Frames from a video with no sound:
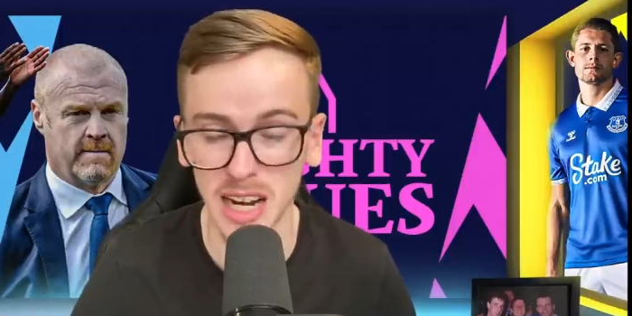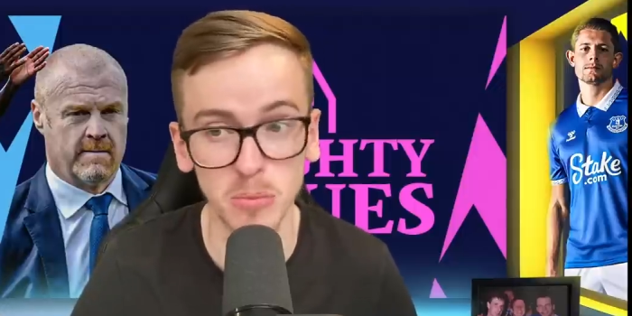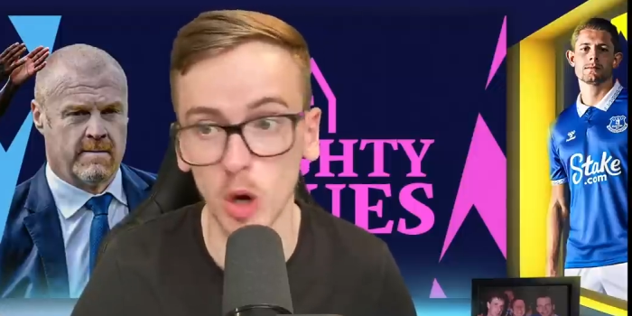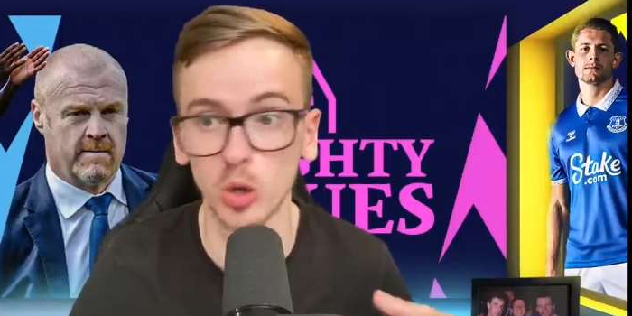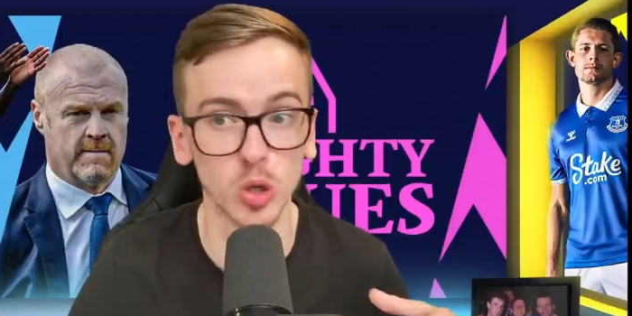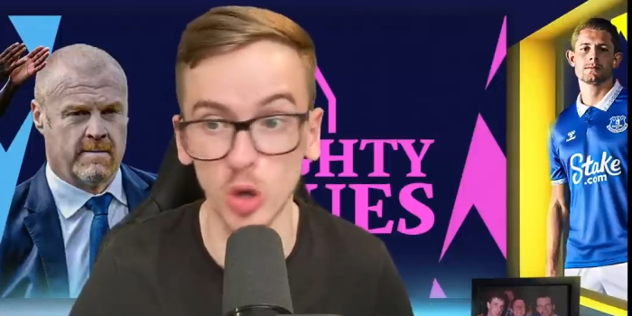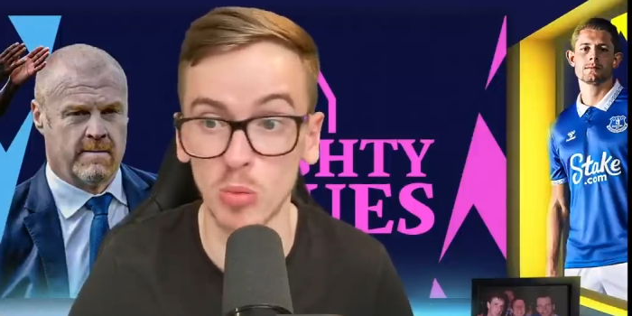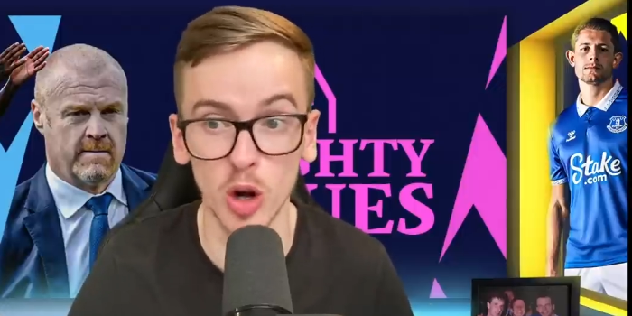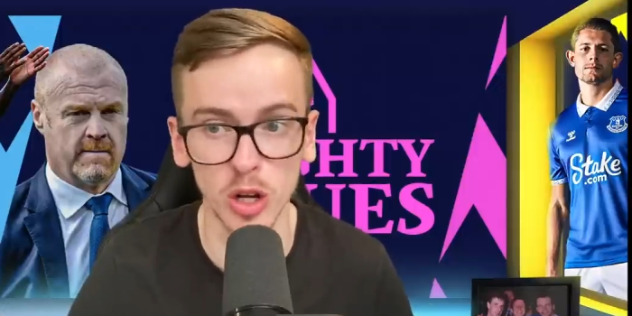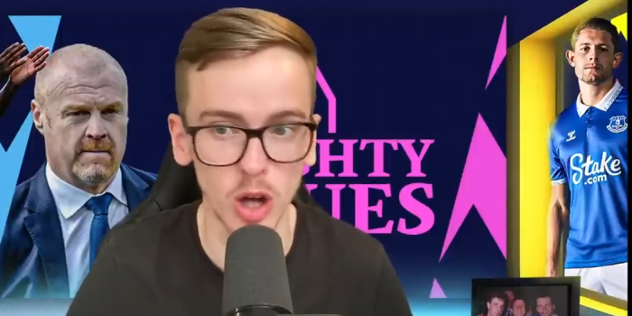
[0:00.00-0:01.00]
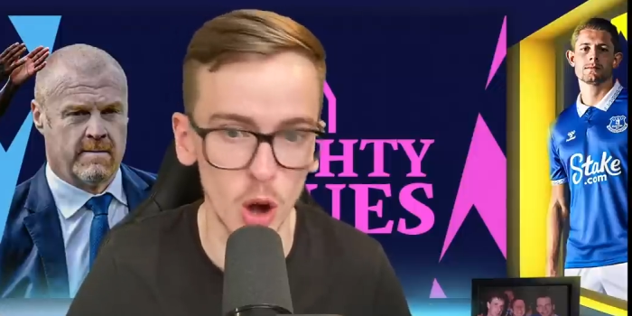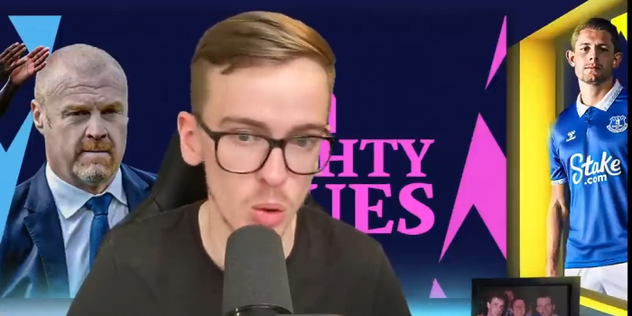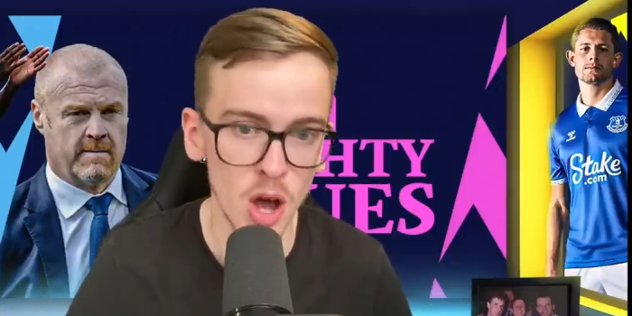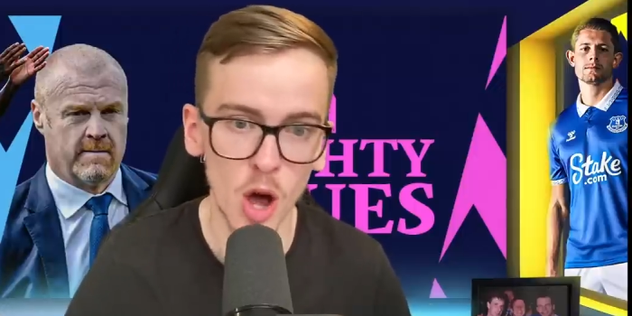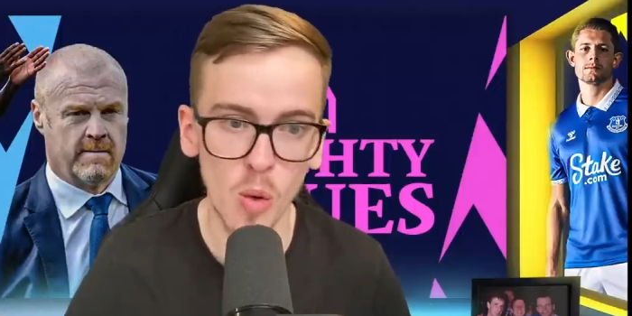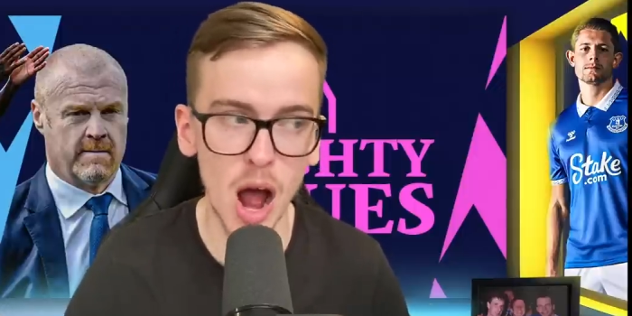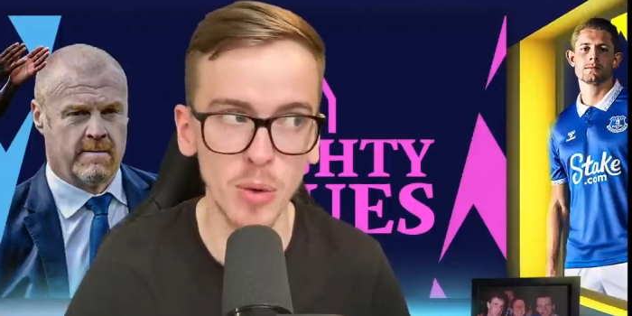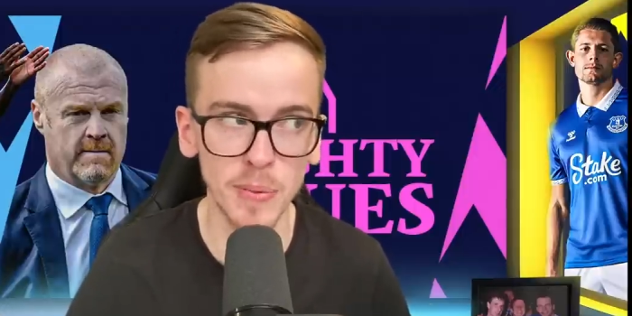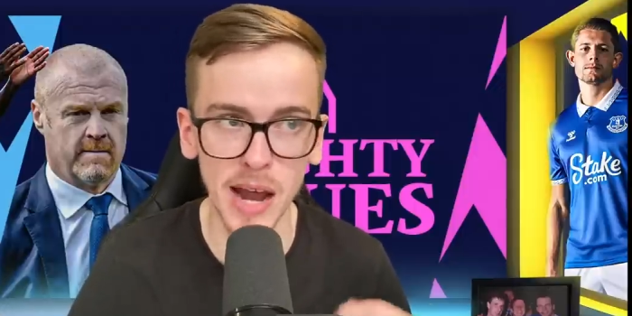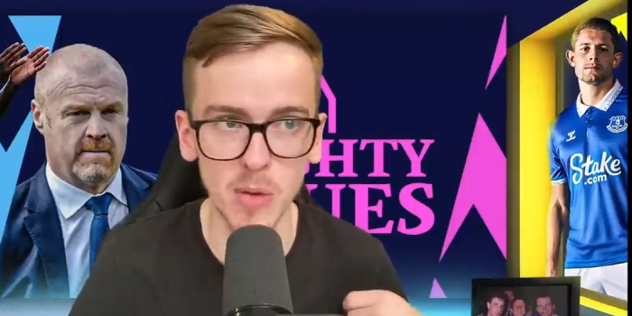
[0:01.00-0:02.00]
Speaker 1: And I'm not going to come on and go,
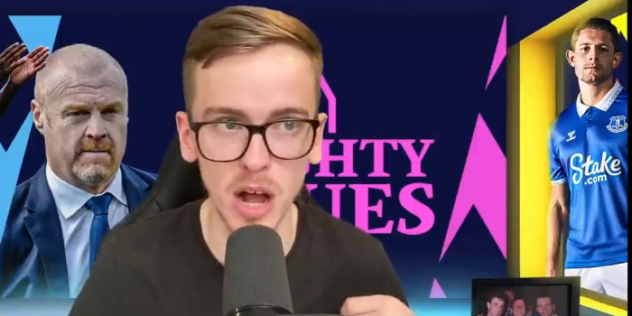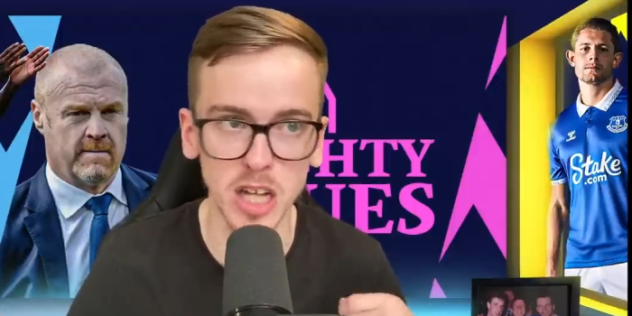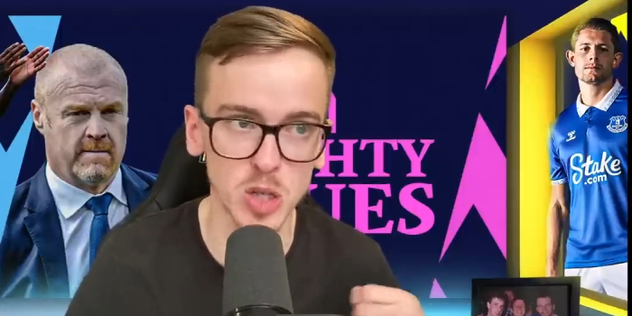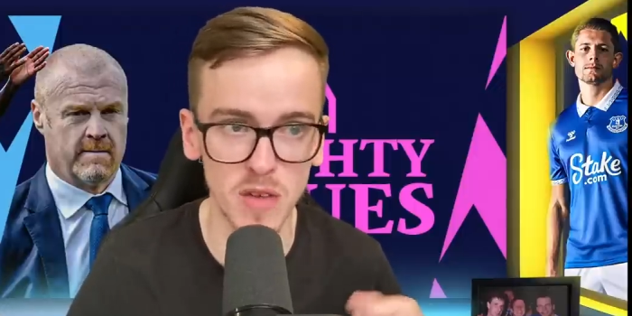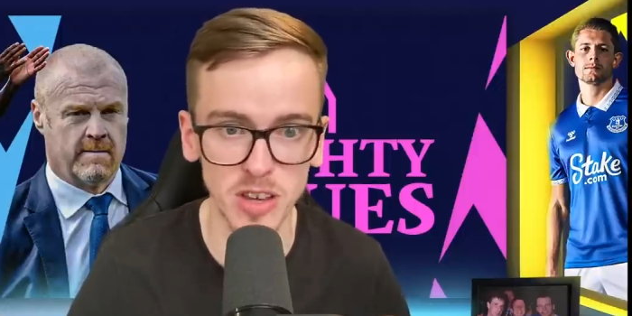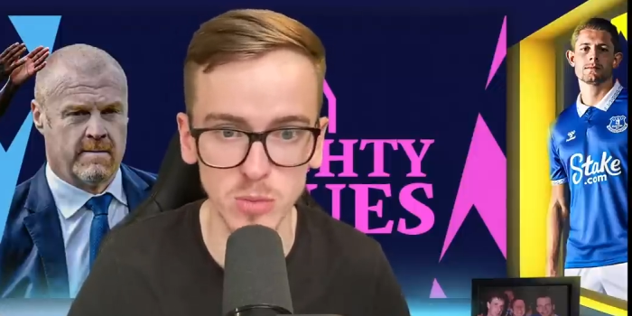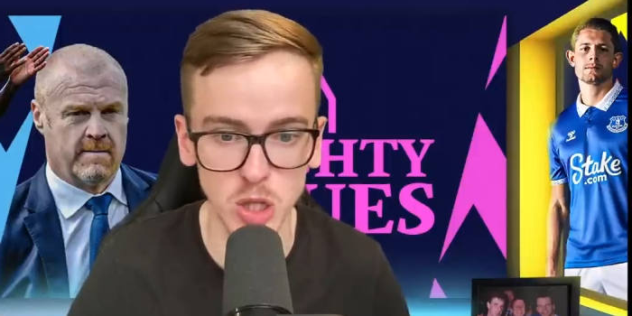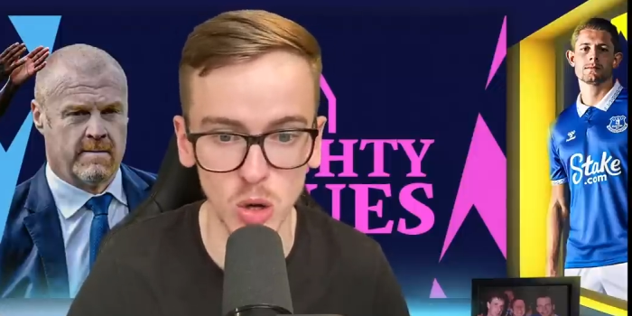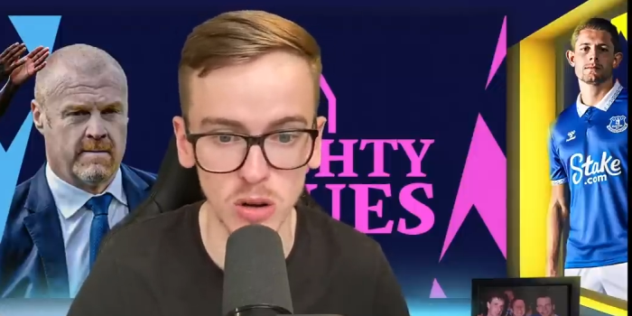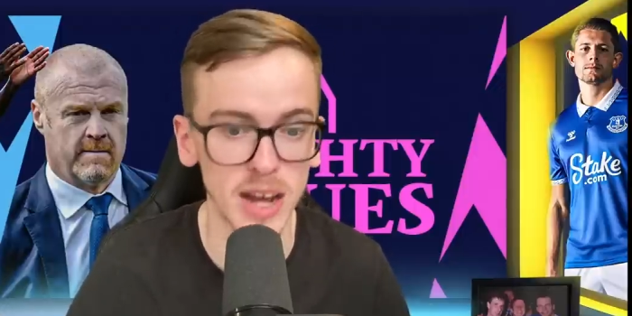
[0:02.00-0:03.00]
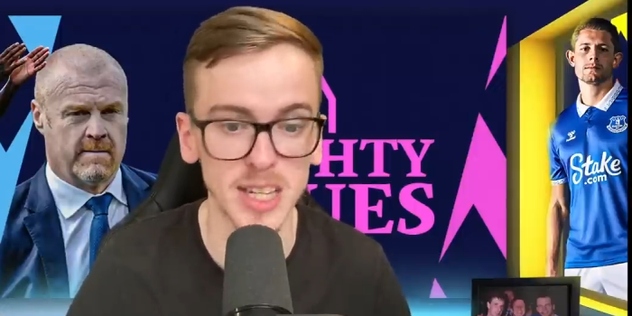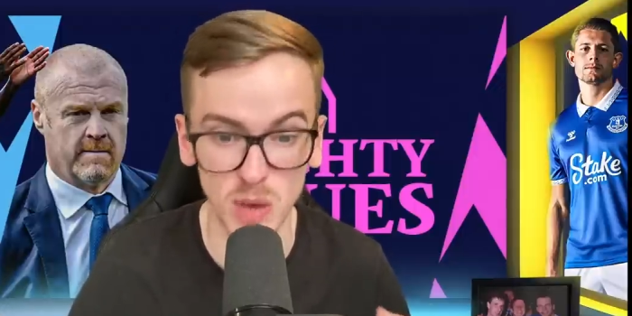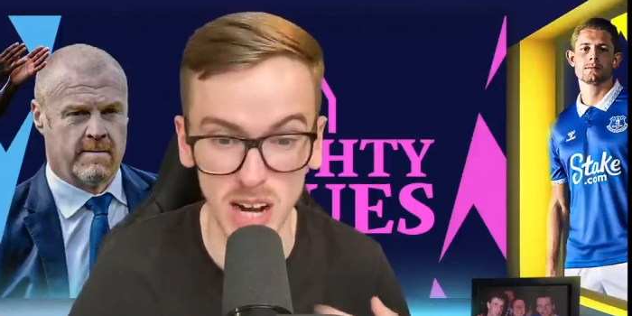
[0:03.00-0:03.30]
well, we played well, so everything was all right,